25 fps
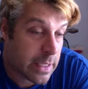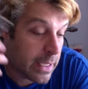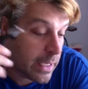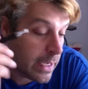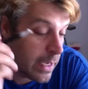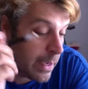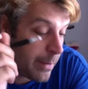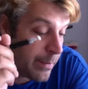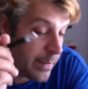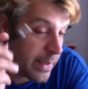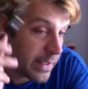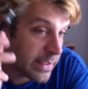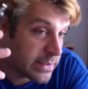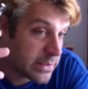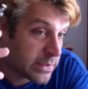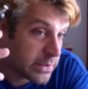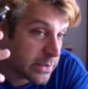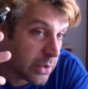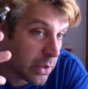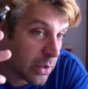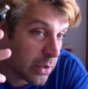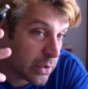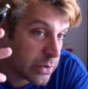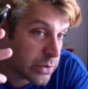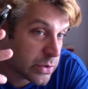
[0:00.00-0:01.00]
It's
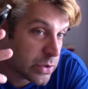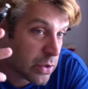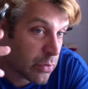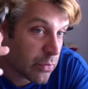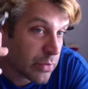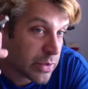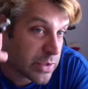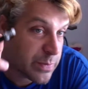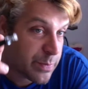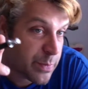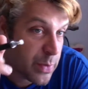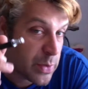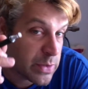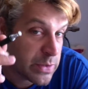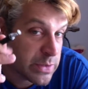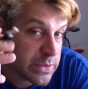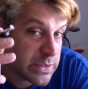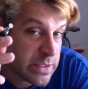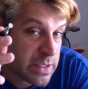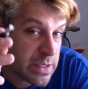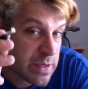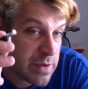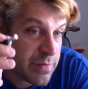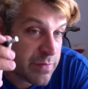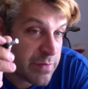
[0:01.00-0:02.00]
not so
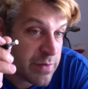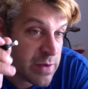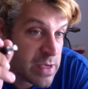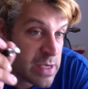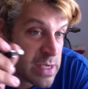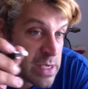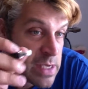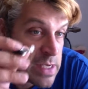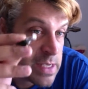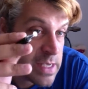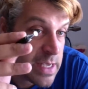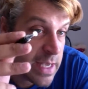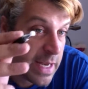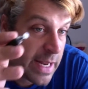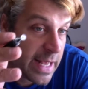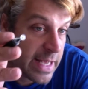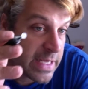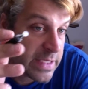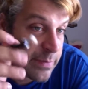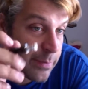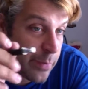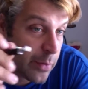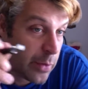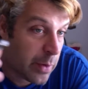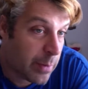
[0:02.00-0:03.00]
responsive. It
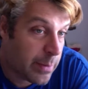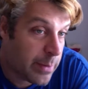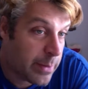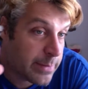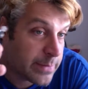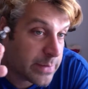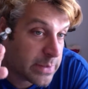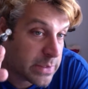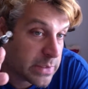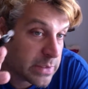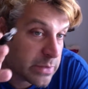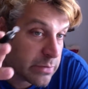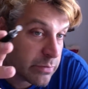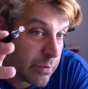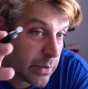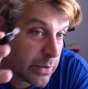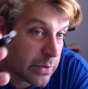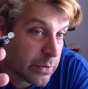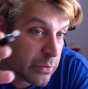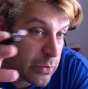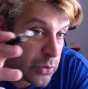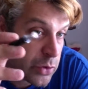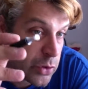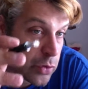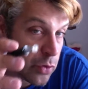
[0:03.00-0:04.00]
has problems when
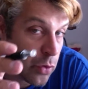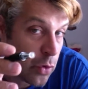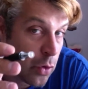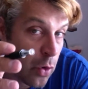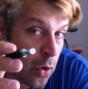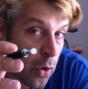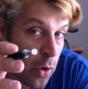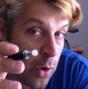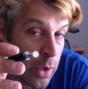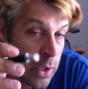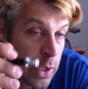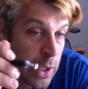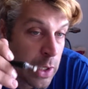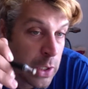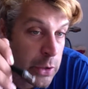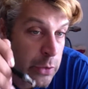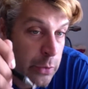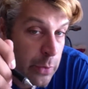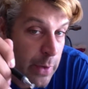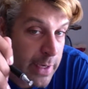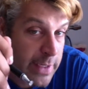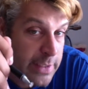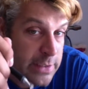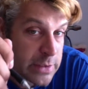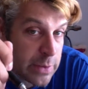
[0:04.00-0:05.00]
you draw.
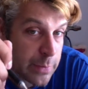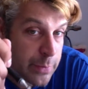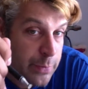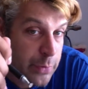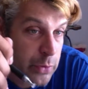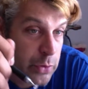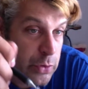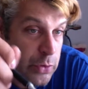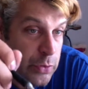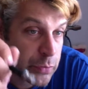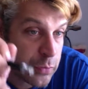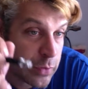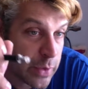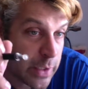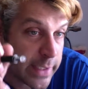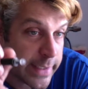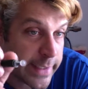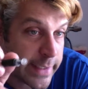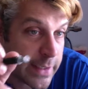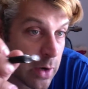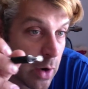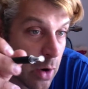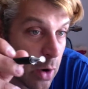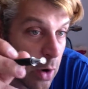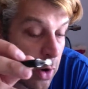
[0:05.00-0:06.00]
You have to push really
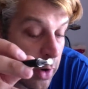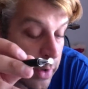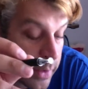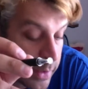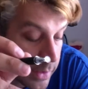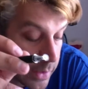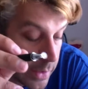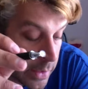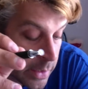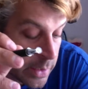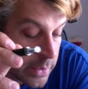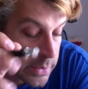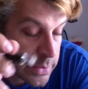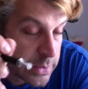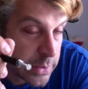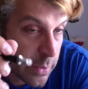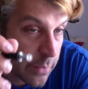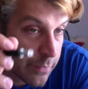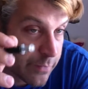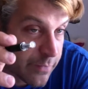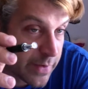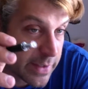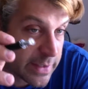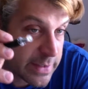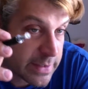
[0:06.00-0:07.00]
hard. So
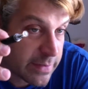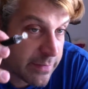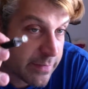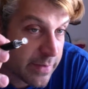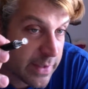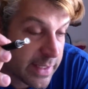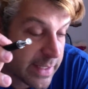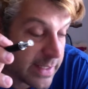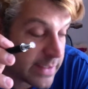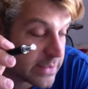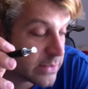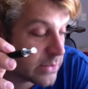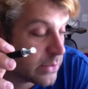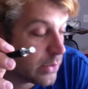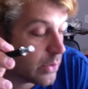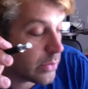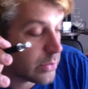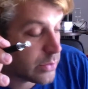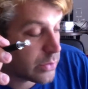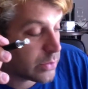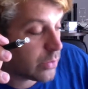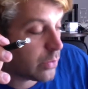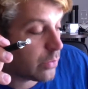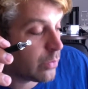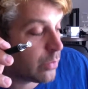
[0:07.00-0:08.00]
effectively, it's
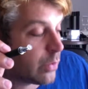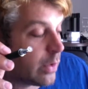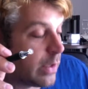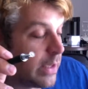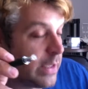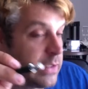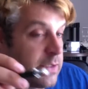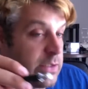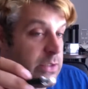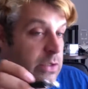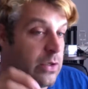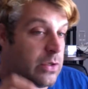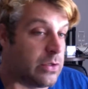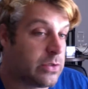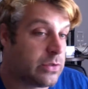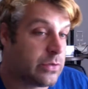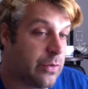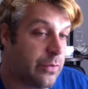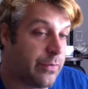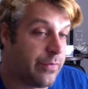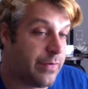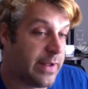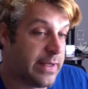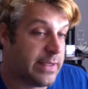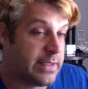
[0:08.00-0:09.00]
not
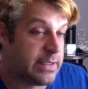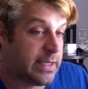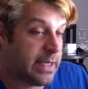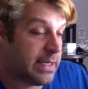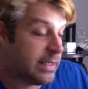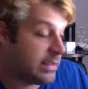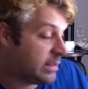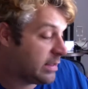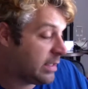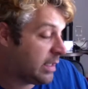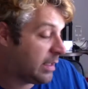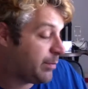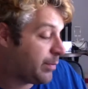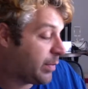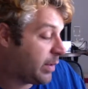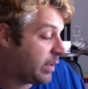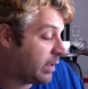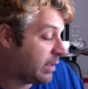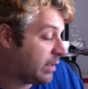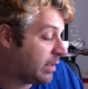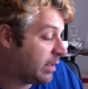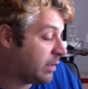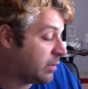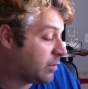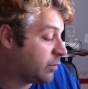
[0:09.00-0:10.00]
so fantastic, but
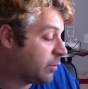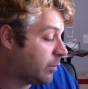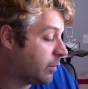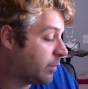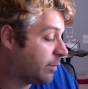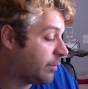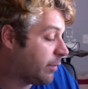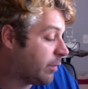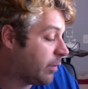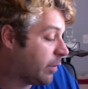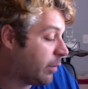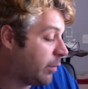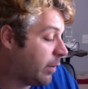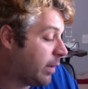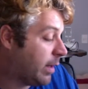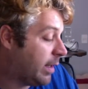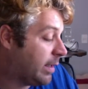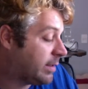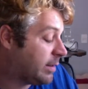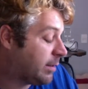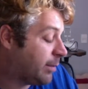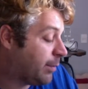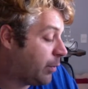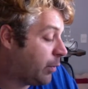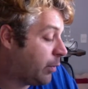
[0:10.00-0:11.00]
it does work very well
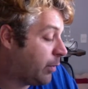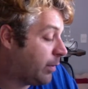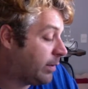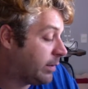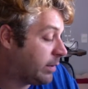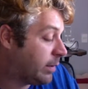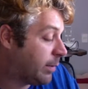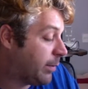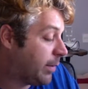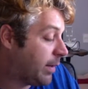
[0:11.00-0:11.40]
as a pointer.